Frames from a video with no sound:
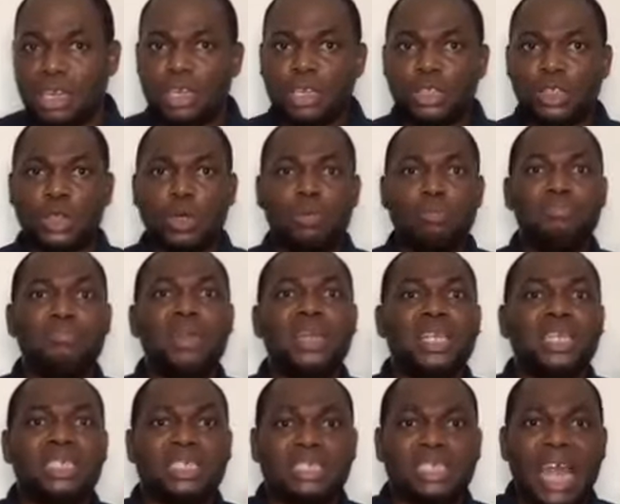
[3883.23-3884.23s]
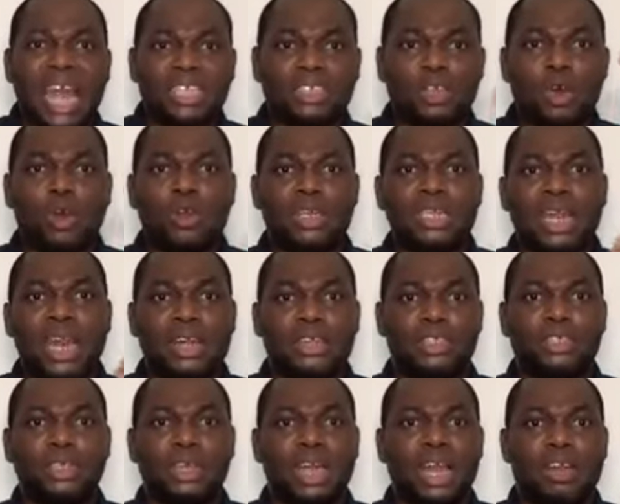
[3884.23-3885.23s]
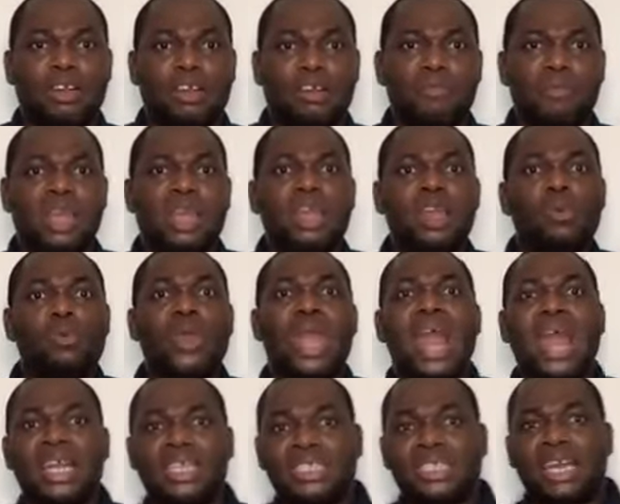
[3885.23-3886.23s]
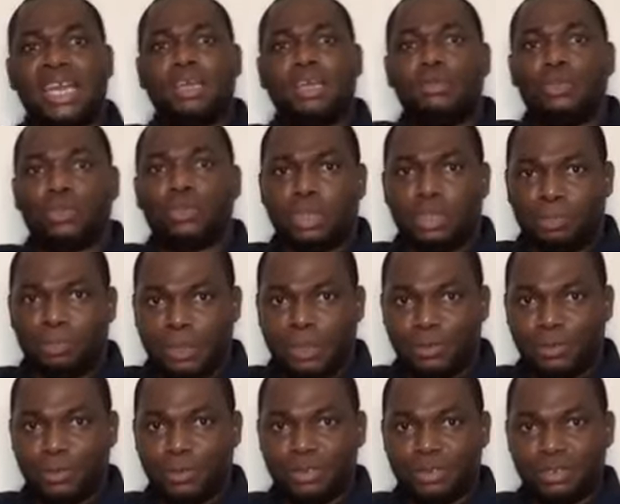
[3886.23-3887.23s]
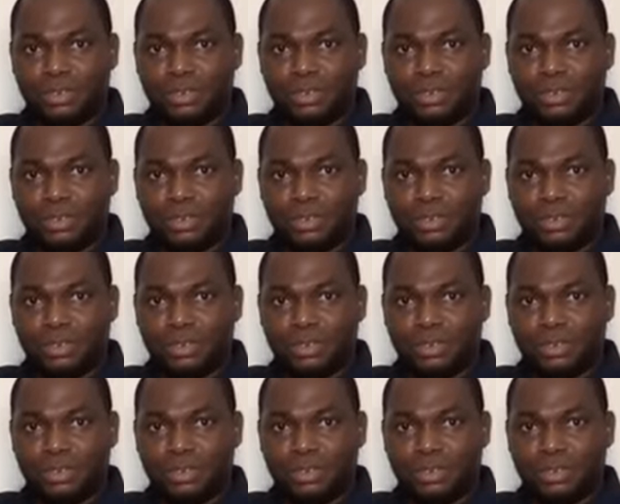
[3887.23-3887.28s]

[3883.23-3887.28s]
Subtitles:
So ministers under regional government were answerable to the people.